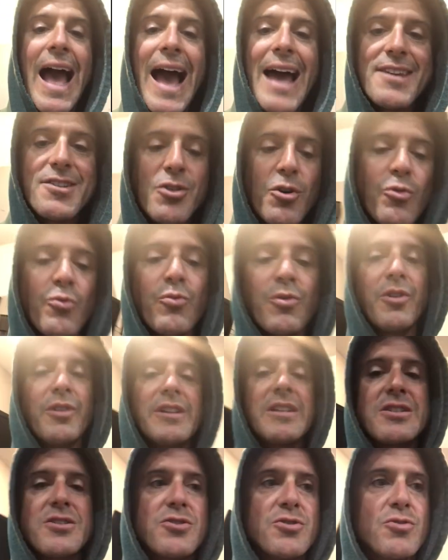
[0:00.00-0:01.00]
I don't
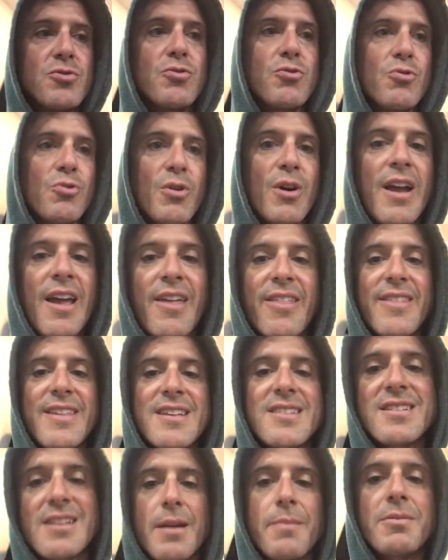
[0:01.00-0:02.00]
really do
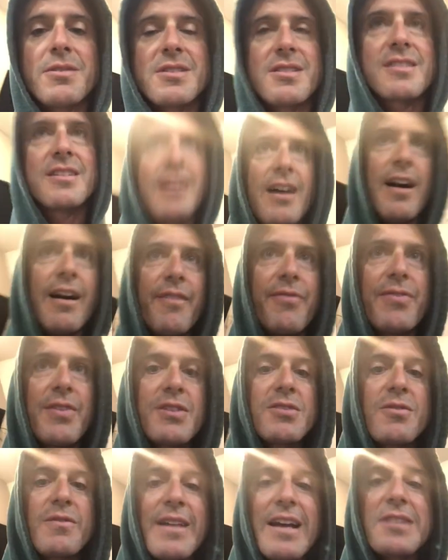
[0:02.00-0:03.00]
this type of stuff.
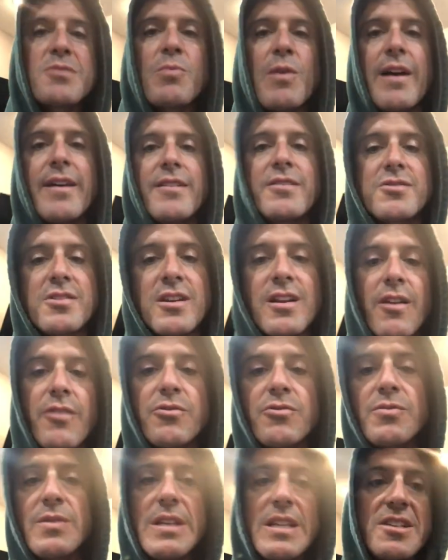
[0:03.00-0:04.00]
So that's why there's
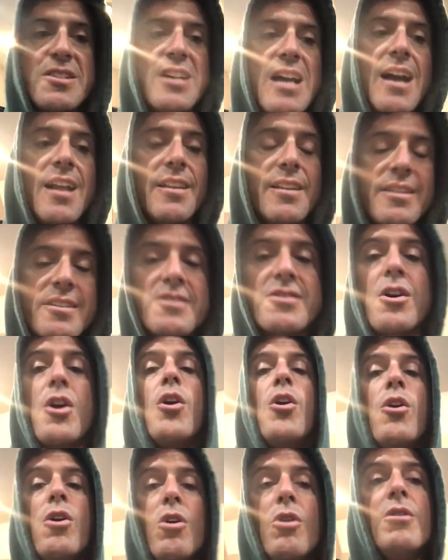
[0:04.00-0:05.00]
another unique challenge,
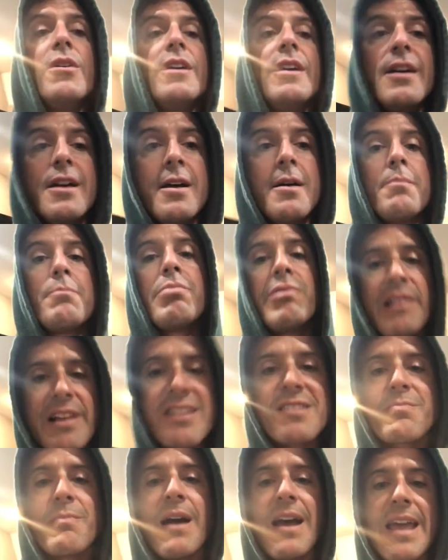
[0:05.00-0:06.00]
all
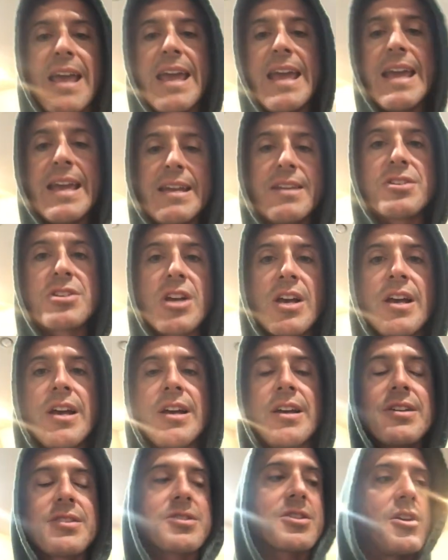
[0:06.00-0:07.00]
plus my age.
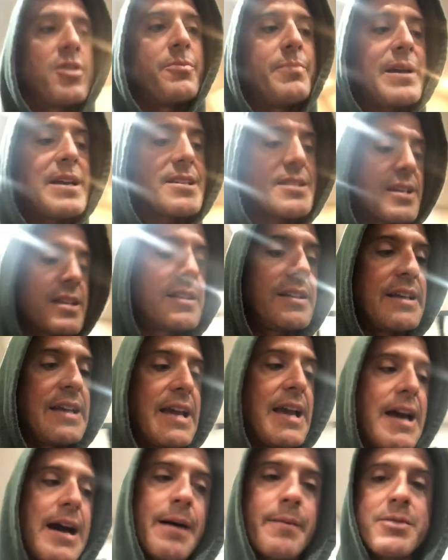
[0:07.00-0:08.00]
So
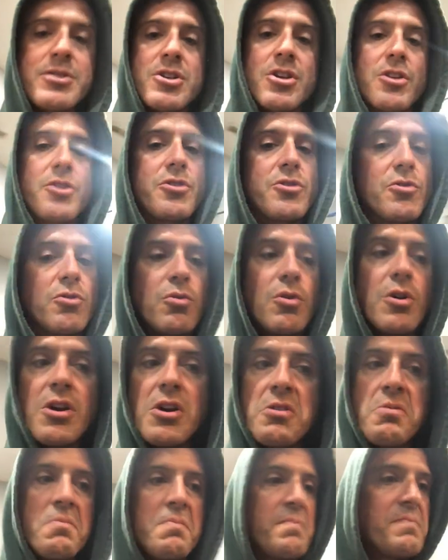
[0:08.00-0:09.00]
basically, I'm just gonna do
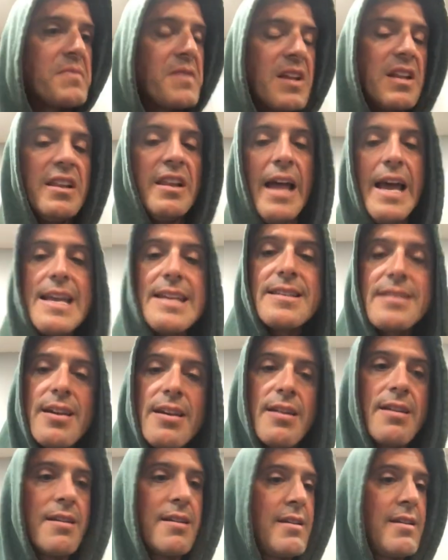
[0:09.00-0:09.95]
light,